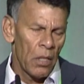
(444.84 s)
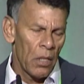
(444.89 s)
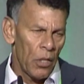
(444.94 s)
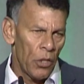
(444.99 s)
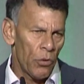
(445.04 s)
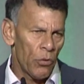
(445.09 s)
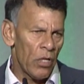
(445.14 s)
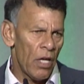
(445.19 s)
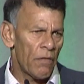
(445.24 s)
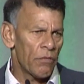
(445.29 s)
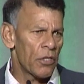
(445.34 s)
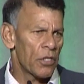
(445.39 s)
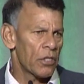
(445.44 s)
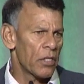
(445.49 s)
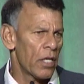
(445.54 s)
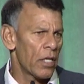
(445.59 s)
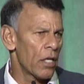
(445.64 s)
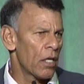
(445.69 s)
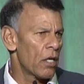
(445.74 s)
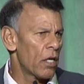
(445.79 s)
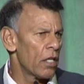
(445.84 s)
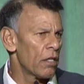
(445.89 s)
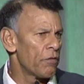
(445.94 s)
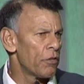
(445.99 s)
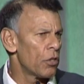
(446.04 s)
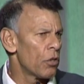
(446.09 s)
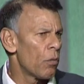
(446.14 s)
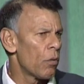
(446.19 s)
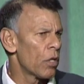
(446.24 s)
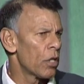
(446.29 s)
You don't have to sign a card if you
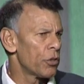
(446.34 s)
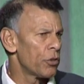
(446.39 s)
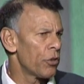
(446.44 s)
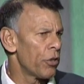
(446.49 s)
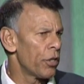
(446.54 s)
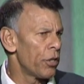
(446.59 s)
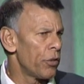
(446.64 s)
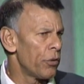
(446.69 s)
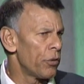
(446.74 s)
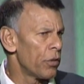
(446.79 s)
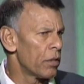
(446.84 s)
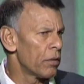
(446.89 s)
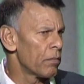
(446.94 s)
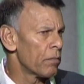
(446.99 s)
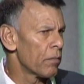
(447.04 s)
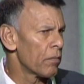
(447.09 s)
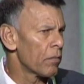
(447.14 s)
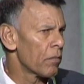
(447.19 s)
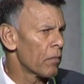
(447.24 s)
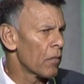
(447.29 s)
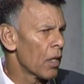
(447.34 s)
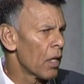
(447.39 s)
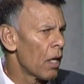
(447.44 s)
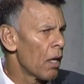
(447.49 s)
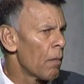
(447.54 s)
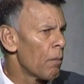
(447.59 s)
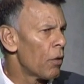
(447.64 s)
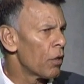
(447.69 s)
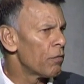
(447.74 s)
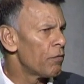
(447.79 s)
don't want to join a union.
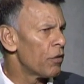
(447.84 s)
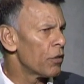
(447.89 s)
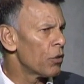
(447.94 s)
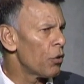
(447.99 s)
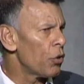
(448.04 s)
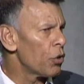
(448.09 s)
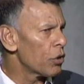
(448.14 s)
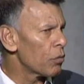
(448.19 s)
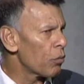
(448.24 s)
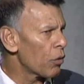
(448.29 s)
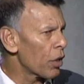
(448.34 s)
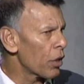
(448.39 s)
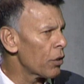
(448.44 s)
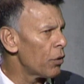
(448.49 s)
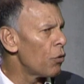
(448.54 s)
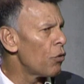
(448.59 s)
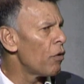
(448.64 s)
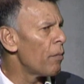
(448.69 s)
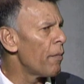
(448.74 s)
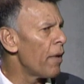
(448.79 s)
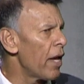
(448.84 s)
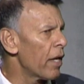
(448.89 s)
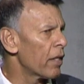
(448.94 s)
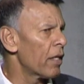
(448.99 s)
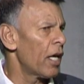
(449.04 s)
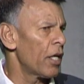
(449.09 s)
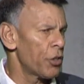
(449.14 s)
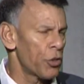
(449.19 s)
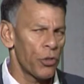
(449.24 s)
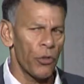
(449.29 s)
But for those workers who make
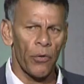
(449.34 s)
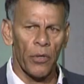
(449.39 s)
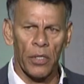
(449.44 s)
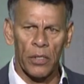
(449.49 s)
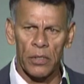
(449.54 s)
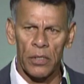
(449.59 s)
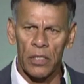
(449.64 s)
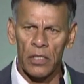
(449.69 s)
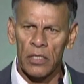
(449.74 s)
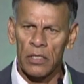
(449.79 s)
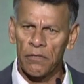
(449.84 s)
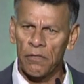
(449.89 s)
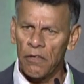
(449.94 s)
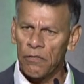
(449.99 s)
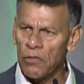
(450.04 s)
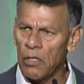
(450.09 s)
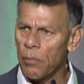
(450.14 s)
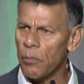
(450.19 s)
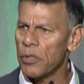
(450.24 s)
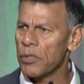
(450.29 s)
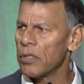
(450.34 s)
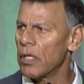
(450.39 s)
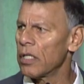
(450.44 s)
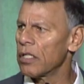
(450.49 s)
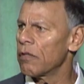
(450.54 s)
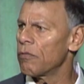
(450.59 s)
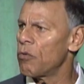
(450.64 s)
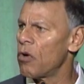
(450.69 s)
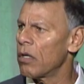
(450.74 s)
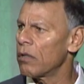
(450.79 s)
that choice, and it's 50%
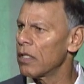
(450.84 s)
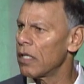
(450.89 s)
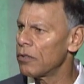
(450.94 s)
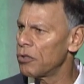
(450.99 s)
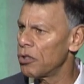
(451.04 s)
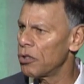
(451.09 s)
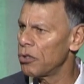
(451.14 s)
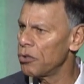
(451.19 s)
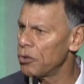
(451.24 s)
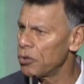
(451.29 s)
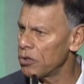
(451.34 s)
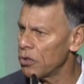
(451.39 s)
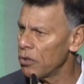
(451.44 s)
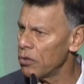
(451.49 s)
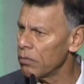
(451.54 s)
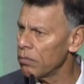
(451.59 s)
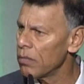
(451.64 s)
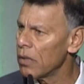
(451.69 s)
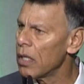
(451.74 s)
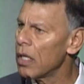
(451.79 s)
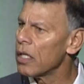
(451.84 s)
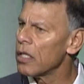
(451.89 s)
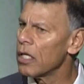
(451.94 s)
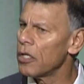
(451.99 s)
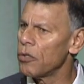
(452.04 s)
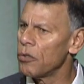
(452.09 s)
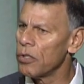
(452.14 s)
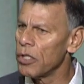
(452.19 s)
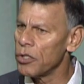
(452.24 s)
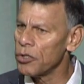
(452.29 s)
of one that should do so, the
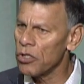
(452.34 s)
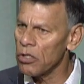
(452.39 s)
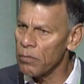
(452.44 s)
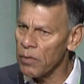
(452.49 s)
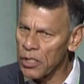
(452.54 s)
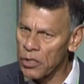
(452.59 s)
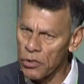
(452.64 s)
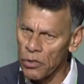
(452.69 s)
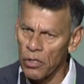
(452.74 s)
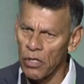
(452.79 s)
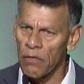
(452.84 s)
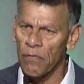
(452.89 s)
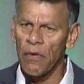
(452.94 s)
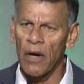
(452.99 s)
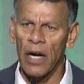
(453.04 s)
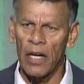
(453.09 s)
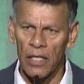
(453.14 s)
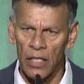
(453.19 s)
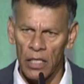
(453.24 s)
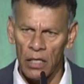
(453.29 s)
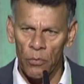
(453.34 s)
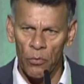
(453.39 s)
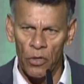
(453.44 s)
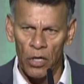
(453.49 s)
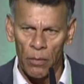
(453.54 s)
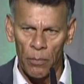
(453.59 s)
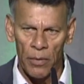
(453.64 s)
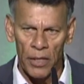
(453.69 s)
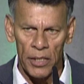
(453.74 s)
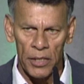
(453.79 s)
union should be certified in the
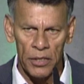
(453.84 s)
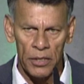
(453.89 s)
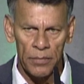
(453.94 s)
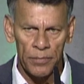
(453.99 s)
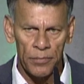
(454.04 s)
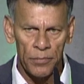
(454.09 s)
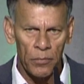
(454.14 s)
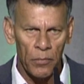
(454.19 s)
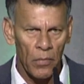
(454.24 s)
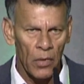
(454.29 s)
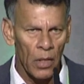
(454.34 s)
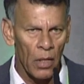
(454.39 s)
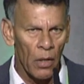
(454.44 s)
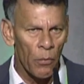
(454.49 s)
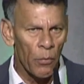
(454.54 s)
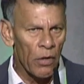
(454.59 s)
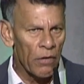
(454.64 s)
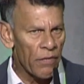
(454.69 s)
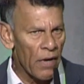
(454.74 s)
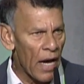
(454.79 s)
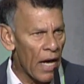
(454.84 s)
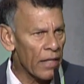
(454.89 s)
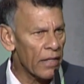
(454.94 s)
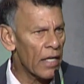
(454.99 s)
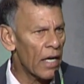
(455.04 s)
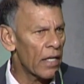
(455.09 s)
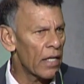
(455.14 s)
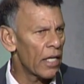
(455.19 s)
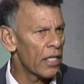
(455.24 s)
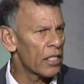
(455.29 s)
workplace. We've had
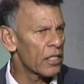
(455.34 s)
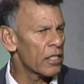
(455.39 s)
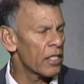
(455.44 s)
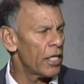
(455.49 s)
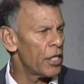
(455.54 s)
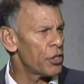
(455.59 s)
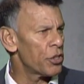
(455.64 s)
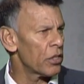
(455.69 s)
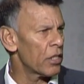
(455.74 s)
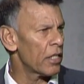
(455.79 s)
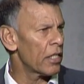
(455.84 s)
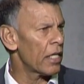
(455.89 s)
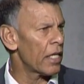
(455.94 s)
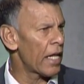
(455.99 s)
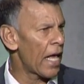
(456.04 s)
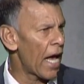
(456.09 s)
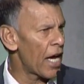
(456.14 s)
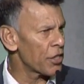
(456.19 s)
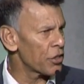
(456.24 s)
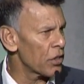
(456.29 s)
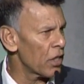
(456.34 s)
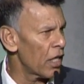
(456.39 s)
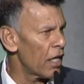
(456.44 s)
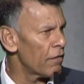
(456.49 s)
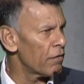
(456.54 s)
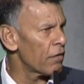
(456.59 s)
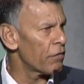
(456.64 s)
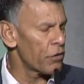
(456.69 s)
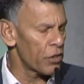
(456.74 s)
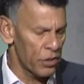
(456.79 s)
that legislation at the national
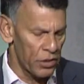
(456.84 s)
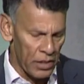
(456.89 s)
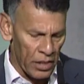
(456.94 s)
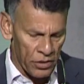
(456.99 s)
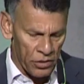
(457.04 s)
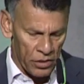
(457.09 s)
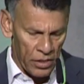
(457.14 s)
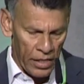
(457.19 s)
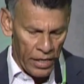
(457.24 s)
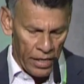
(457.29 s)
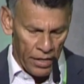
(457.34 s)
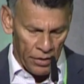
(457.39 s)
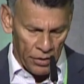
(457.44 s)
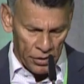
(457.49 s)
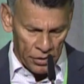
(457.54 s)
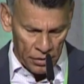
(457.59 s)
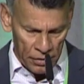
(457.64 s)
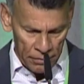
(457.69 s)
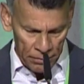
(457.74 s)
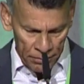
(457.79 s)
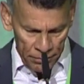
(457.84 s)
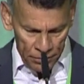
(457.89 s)
level for 60 years